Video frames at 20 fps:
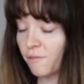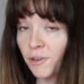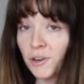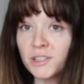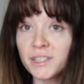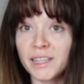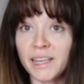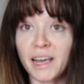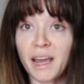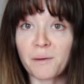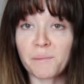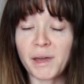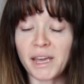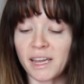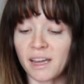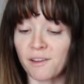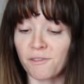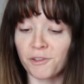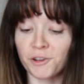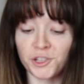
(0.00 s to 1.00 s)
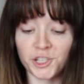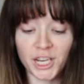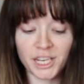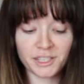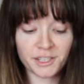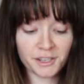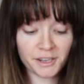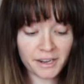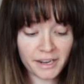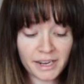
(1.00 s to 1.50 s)
The first thing I'm making for
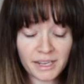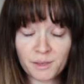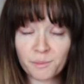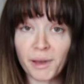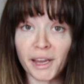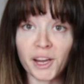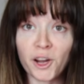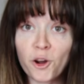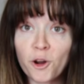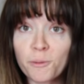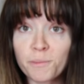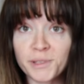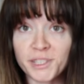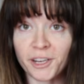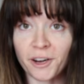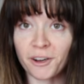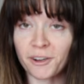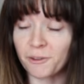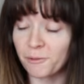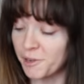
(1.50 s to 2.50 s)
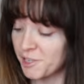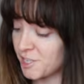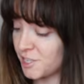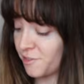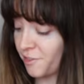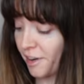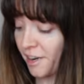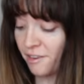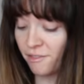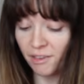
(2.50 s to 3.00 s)
Jester is my hoop skirt, which
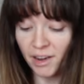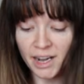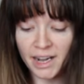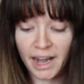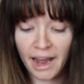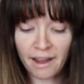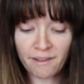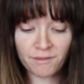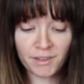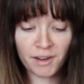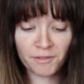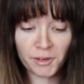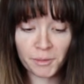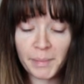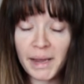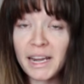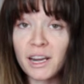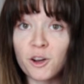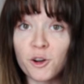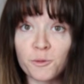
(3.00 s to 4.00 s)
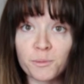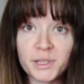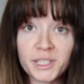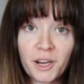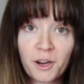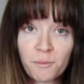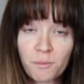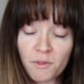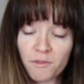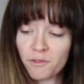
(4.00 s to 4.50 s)
is very fun. I've never made a hoop
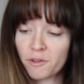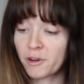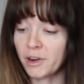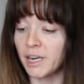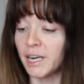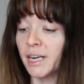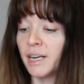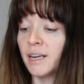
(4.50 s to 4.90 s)
skirt before.